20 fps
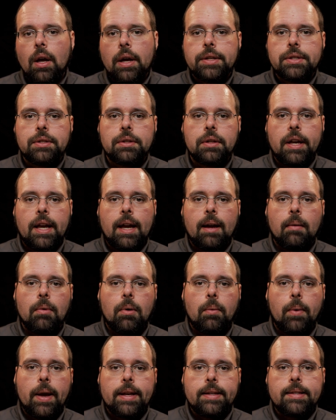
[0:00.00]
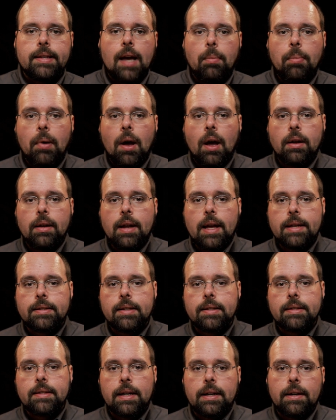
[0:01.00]
So the camera wakes up
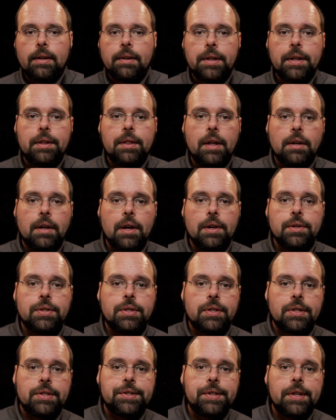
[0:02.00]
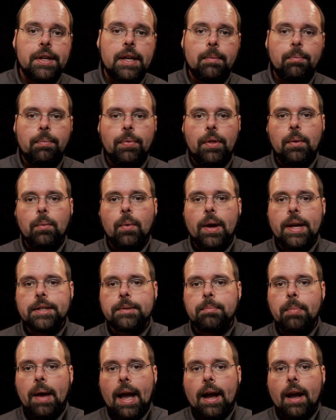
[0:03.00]
unnecessarily, then goes to sleep, then
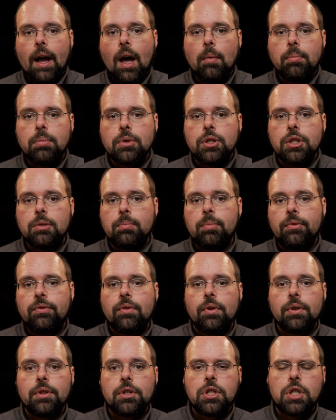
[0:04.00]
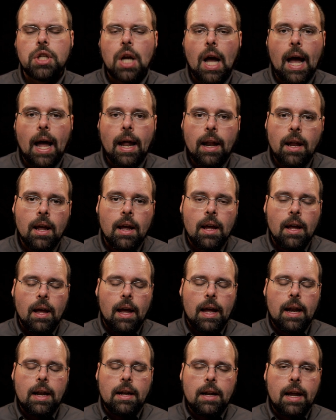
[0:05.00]
wakes back up just before the shot.
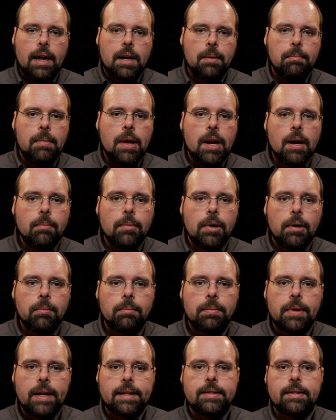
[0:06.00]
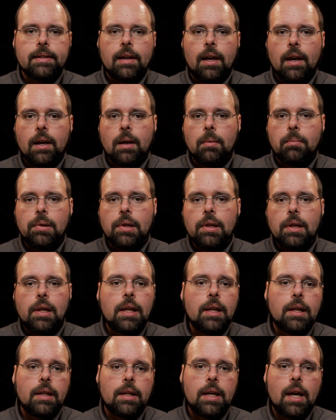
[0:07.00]
And at a minimum, that's a
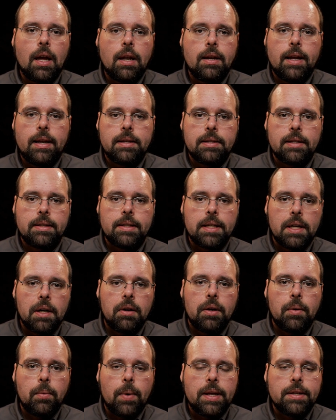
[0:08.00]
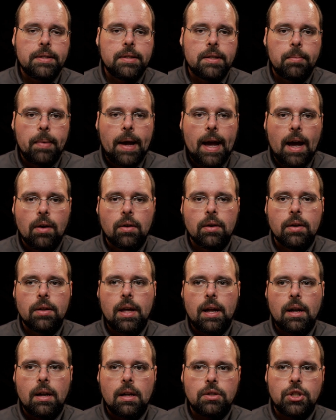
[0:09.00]
completely unnecessary waste of power
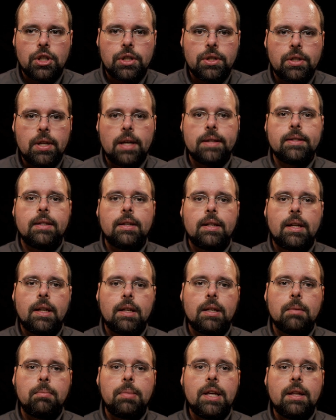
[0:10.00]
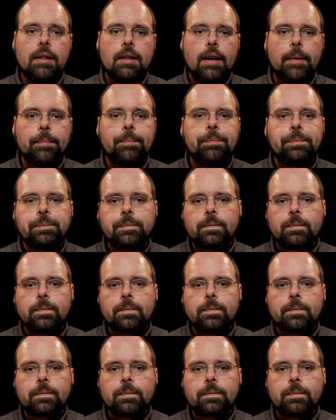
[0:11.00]
that just doesn't need to be there.